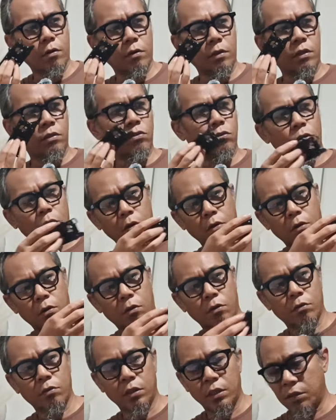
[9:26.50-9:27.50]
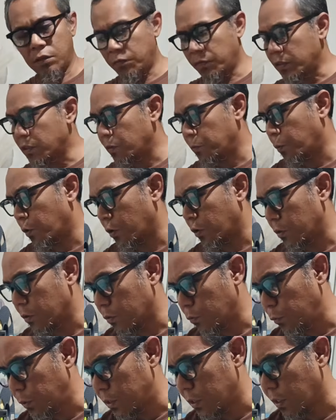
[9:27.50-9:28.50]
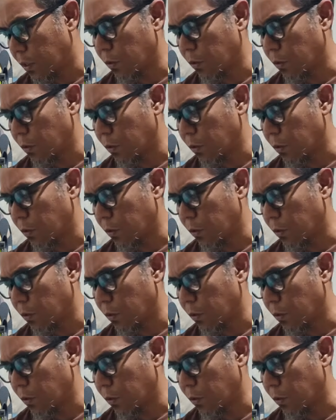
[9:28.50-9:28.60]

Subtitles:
installed on the VZ board, which